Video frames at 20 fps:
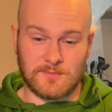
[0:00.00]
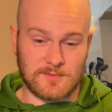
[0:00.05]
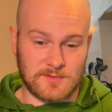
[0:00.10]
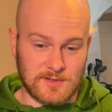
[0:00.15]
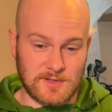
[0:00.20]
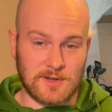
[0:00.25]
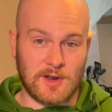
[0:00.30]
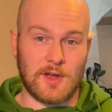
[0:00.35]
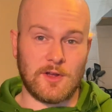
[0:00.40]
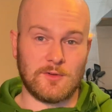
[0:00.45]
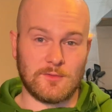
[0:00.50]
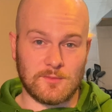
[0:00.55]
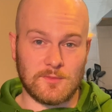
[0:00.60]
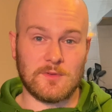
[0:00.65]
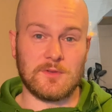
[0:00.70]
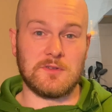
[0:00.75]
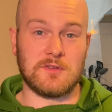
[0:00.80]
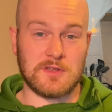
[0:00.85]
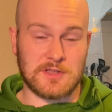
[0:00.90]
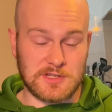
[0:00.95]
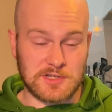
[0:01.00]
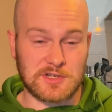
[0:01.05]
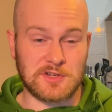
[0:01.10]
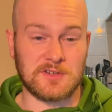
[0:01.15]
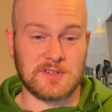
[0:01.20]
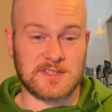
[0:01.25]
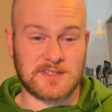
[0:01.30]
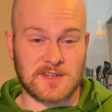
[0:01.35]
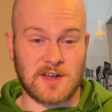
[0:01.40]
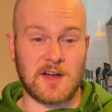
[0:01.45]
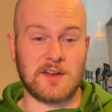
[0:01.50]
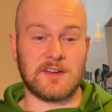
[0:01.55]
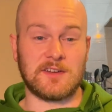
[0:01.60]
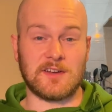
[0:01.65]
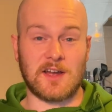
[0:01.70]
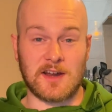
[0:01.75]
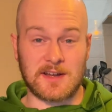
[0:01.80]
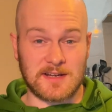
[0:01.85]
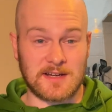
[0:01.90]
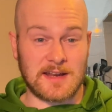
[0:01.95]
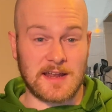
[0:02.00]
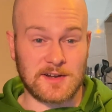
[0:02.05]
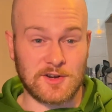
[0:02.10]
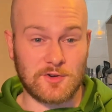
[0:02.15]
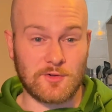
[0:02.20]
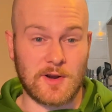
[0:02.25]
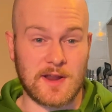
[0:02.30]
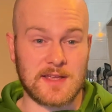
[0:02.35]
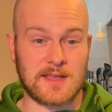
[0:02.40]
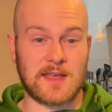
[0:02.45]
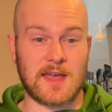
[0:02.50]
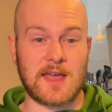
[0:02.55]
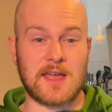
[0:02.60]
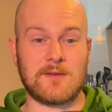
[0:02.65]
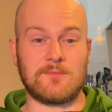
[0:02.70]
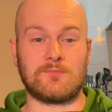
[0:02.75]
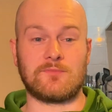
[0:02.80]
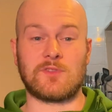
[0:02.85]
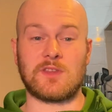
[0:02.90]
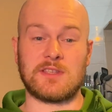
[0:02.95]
you know, he should have started at 9 and he had a great game.